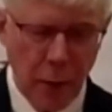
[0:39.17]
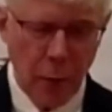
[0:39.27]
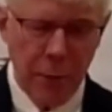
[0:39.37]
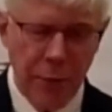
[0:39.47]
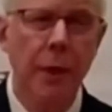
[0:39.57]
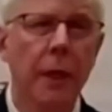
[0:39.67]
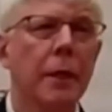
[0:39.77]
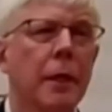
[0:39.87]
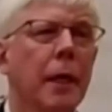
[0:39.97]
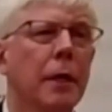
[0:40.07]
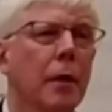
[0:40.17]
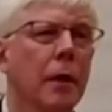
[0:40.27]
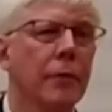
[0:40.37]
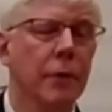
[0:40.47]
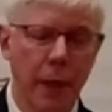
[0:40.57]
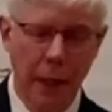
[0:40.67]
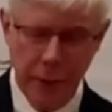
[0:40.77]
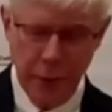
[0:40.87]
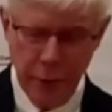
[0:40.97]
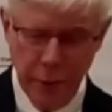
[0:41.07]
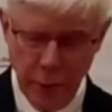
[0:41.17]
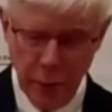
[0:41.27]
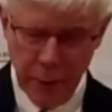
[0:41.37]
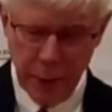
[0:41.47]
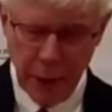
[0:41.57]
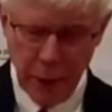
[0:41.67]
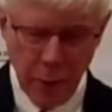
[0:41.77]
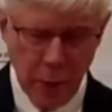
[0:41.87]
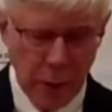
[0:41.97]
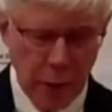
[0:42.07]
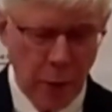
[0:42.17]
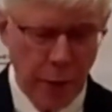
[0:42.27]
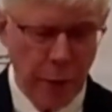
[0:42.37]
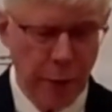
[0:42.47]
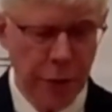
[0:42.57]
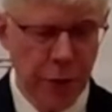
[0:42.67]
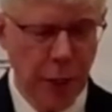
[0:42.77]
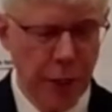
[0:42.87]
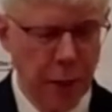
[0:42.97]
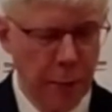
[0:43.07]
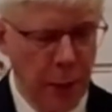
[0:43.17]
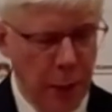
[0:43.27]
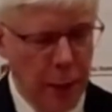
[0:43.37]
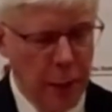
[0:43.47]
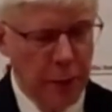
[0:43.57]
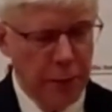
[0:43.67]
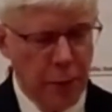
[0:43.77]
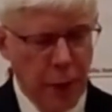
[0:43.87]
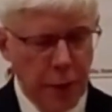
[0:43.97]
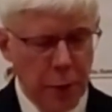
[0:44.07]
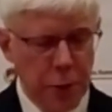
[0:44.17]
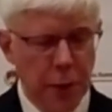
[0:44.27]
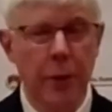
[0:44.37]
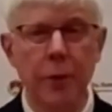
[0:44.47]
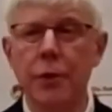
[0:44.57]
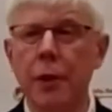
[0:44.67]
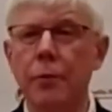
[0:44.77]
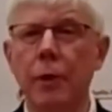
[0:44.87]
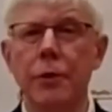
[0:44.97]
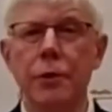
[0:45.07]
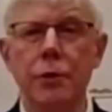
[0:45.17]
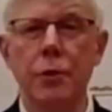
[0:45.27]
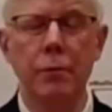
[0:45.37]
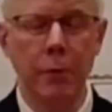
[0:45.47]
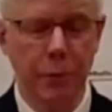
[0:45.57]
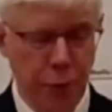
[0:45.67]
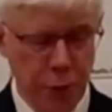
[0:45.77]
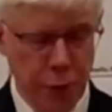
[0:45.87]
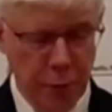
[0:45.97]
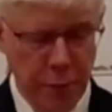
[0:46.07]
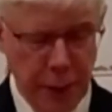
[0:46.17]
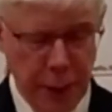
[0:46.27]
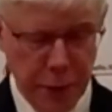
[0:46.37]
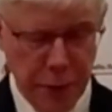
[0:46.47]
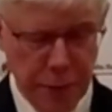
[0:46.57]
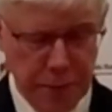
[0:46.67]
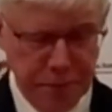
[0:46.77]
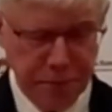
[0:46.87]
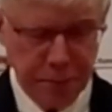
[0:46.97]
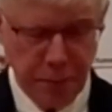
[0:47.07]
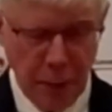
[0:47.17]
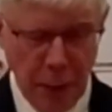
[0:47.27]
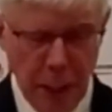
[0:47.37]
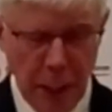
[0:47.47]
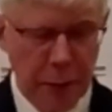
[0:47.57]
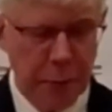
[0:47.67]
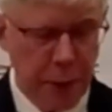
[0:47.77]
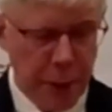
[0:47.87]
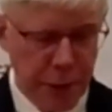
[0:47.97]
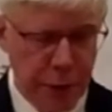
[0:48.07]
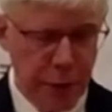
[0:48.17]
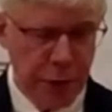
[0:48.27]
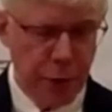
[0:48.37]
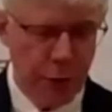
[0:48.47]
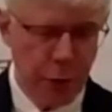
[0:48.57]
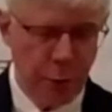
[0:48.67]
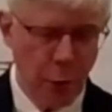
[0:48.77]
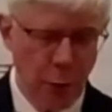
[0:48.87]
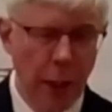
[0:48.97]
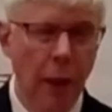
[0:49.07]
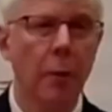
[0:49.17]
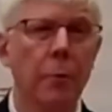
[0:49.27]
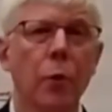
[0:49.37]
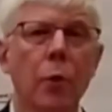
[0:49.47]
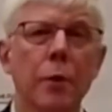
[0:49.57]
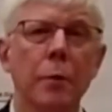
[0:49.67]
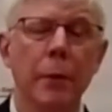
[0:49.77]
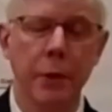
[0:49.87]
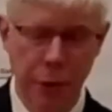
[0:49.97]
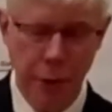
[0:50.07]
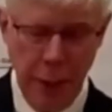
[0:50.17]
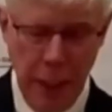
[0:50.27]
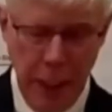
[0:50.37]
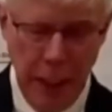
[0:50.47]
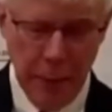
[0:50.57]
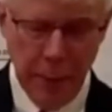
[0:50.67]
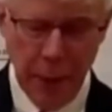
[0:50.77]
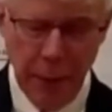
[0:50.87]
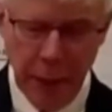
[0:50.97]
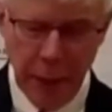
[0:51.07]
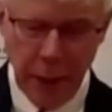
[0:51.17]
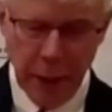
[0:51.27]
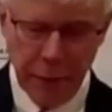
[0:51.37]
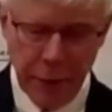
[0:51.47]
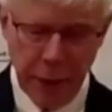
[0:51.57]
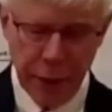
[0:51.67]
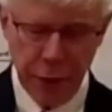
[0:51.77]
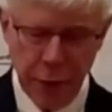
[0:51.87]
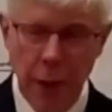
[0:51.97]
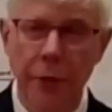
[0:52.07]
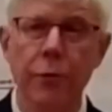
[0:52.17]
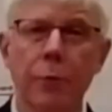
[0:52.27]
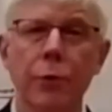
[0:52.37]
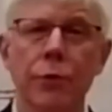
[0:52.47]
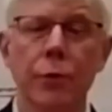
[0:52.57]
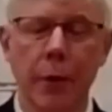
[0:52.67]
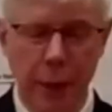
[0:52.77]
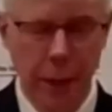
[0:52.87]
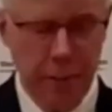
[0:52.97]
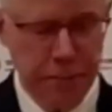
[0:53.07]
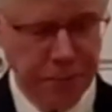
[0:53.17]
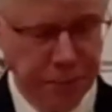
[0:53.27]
our website at harvardcatholicforum.org where you can sign up for our newsletters and register for future events. And please consider supporting our important mission by making a financial contribution there.